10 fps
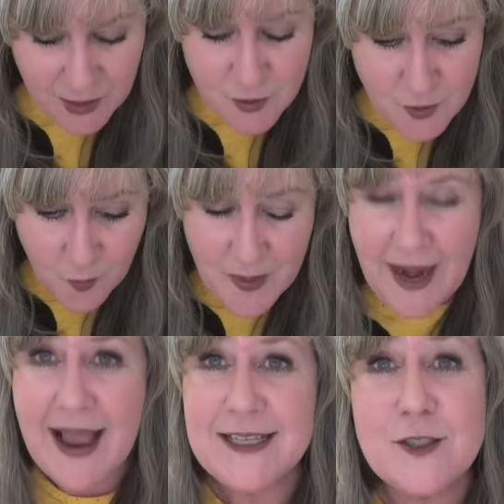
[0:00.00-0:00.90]
So when
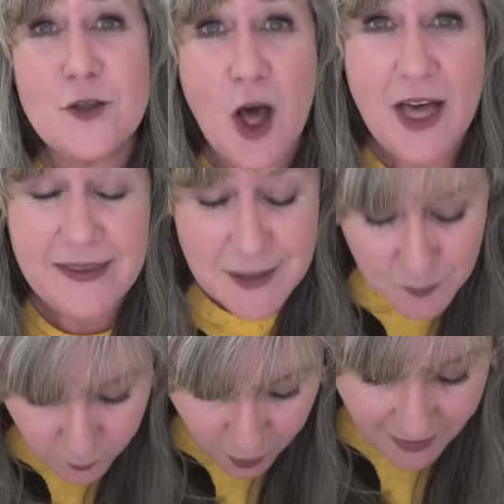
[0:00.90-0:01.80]
I saw this
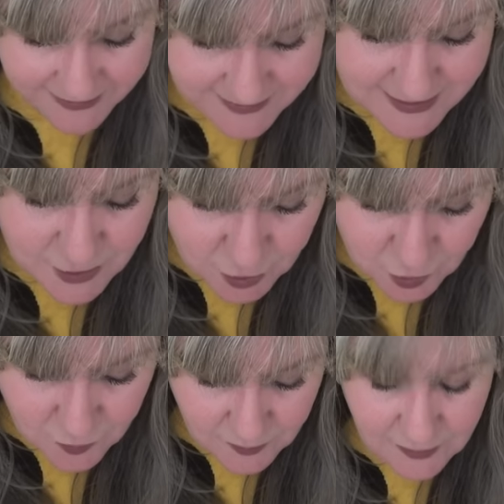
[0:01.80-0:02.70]
product, these
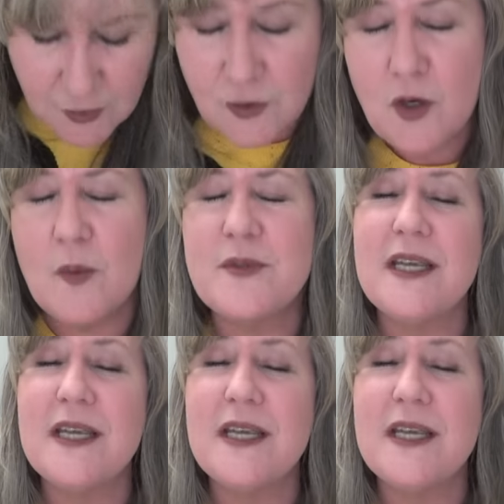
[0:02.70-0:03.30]
cute little gnomes,